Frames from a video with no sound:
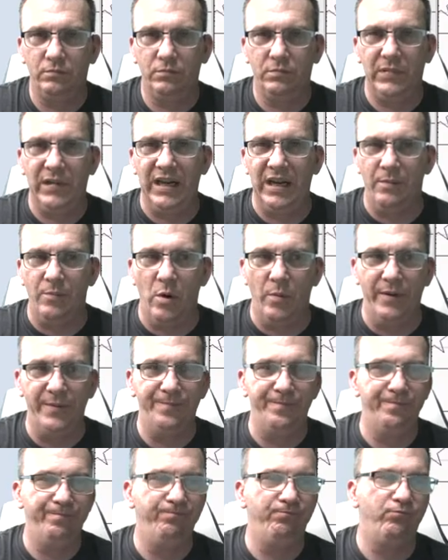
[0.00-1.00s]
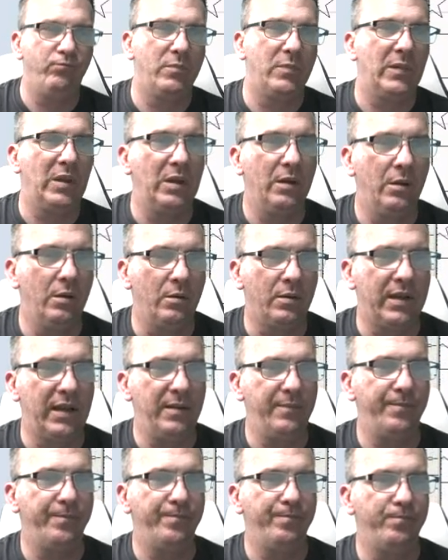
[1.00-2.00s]
in a moment. Okay,
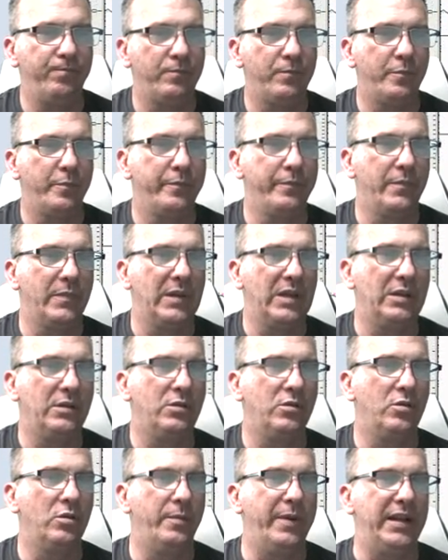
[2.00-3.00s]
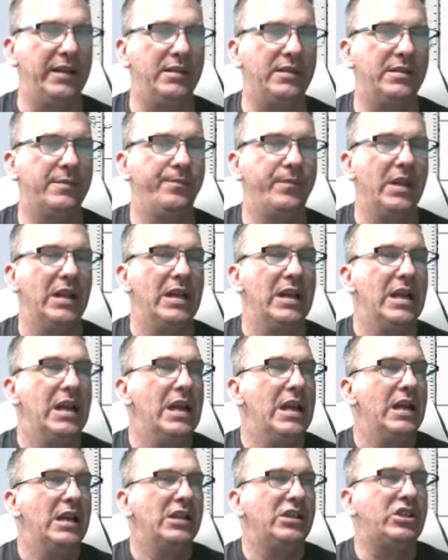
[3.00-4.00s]
cool beans.
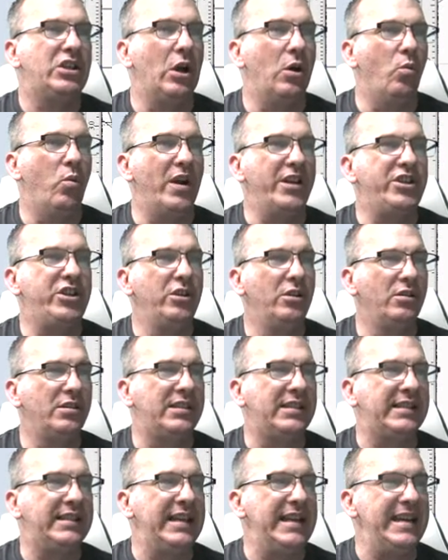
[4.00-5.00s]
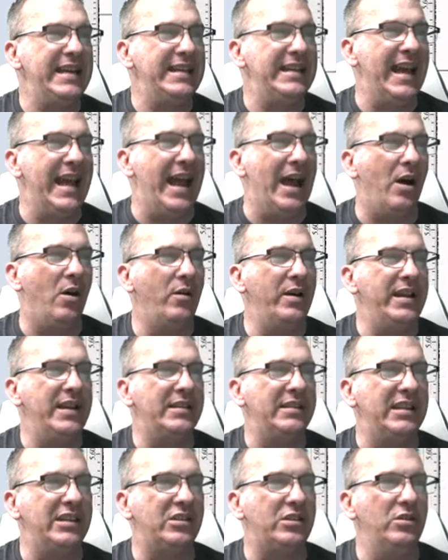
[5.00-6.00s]
So what you'll see now is
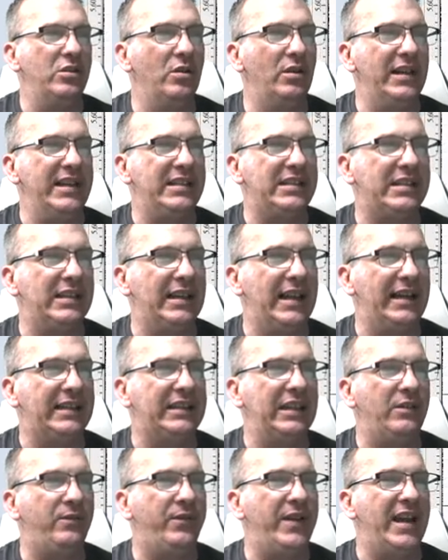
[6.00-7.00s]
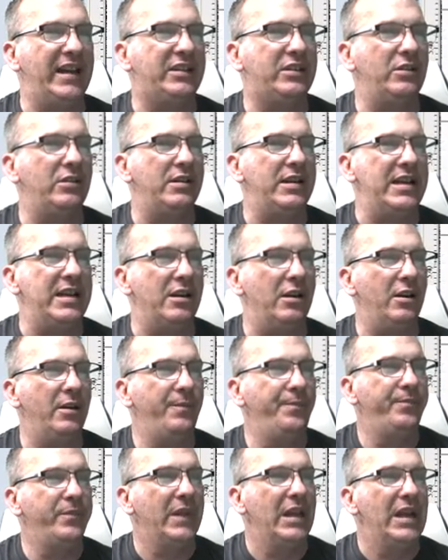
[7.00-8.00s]
this newly selected vector here.
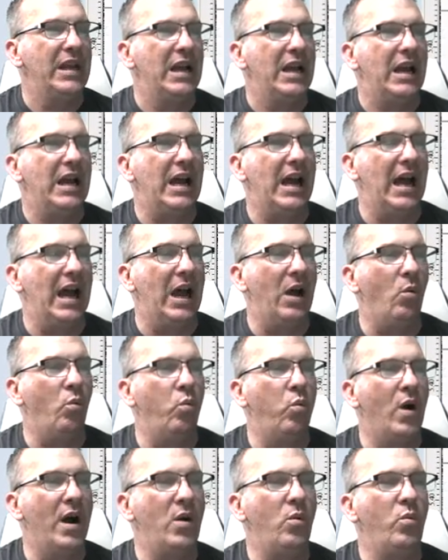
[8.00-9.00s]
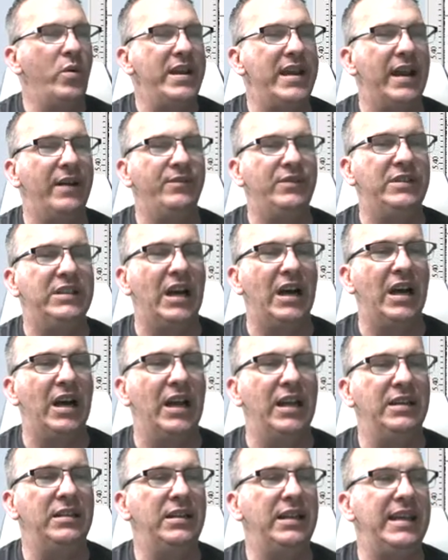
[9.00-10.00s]
What we have
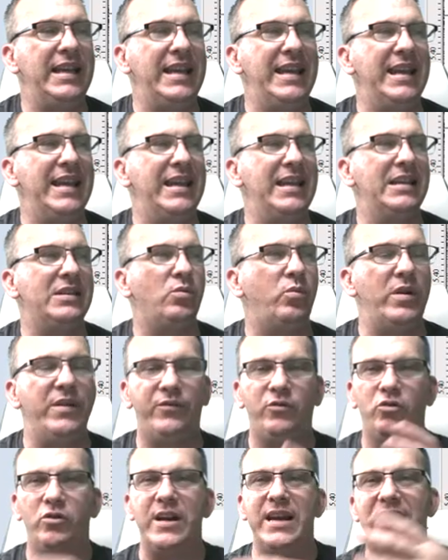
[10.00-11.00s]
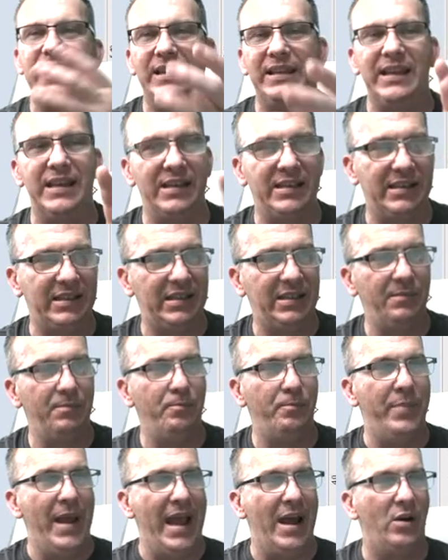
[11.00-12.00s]
done is we've created this
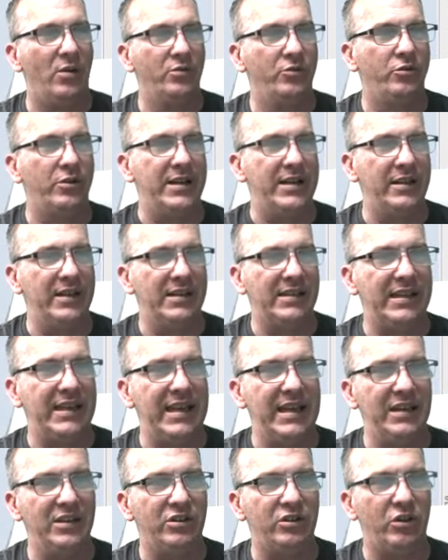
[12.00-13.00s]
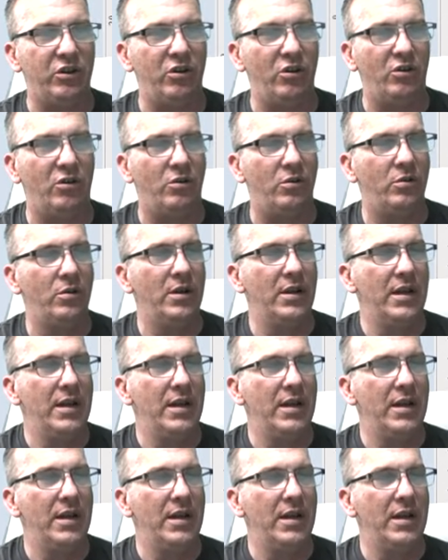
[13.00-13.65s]
boundary, this internal